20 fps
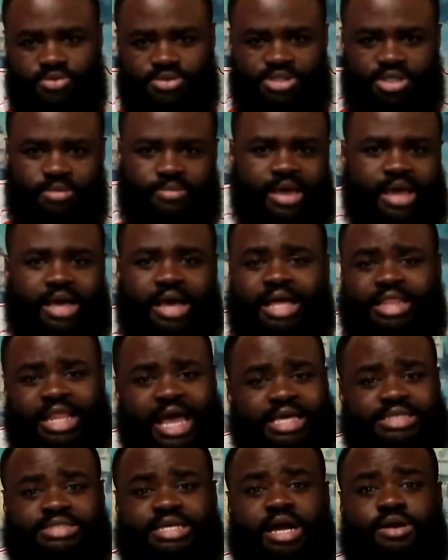center back. I
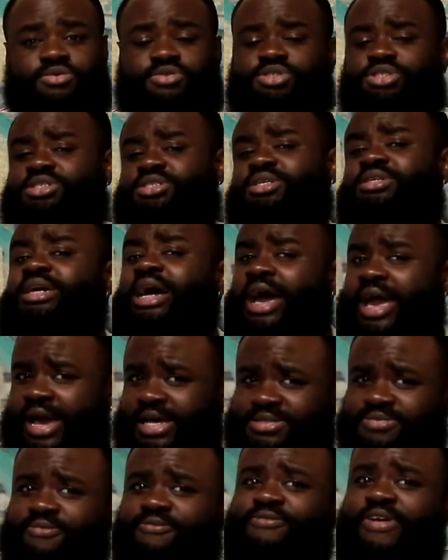like Socrates. The guy
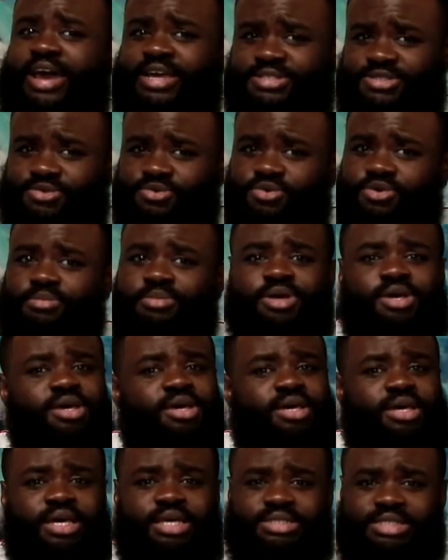has some fights on him.
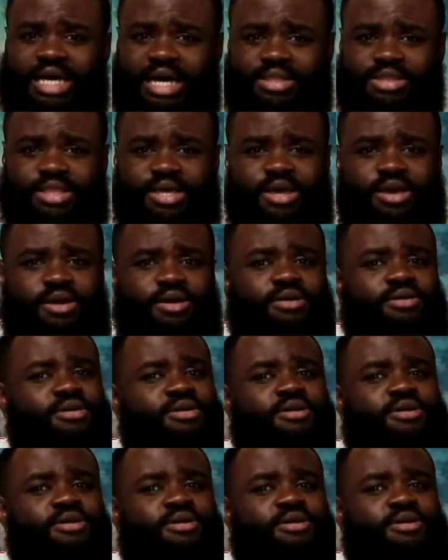He's out there